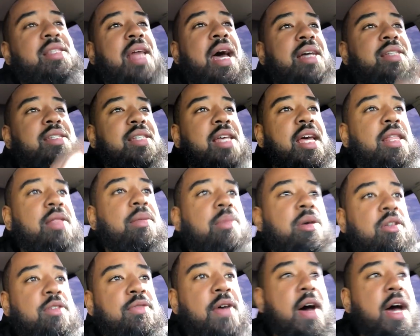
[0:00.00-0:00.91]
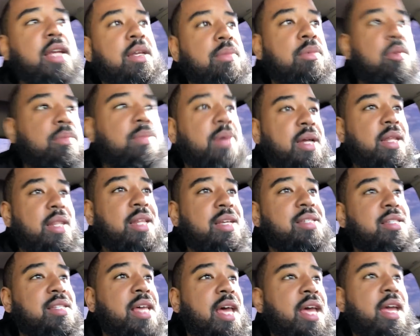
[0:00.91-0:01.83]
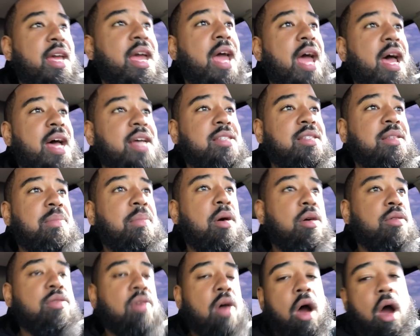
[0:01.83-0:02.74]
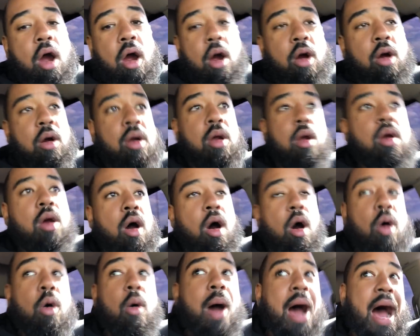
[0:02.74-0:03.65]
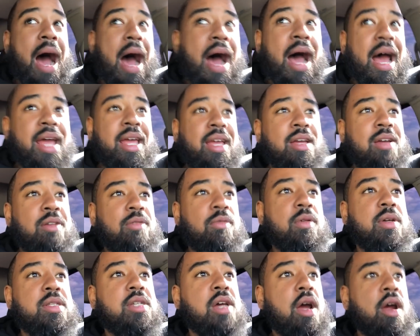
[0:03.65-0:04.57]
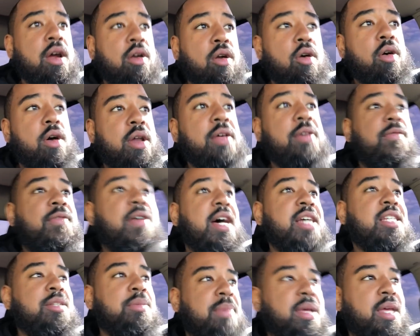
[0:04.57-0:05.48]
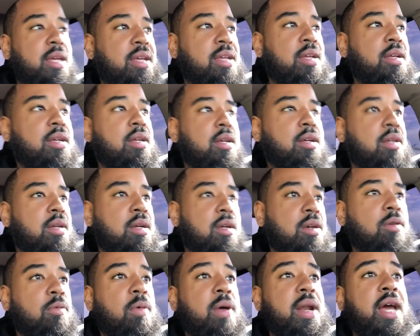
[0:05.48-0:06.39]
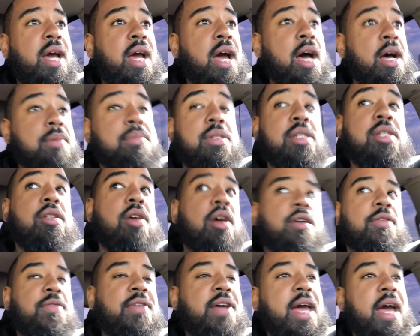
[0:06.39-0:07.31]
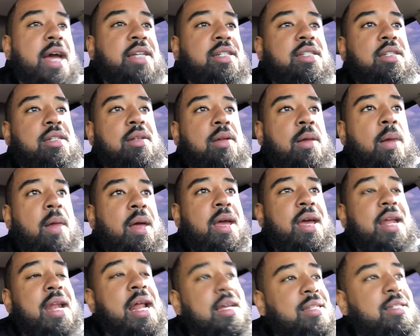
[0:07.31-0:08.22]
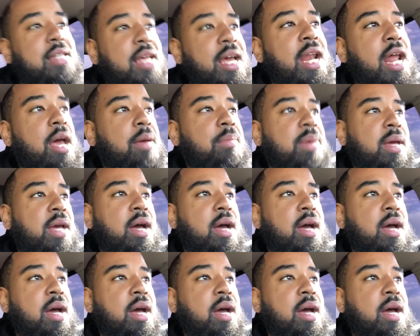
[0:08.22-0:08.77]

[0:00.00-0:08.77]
not say the most valuable, but let's say it has the most ROI return on investment when it comes to certification. And I say that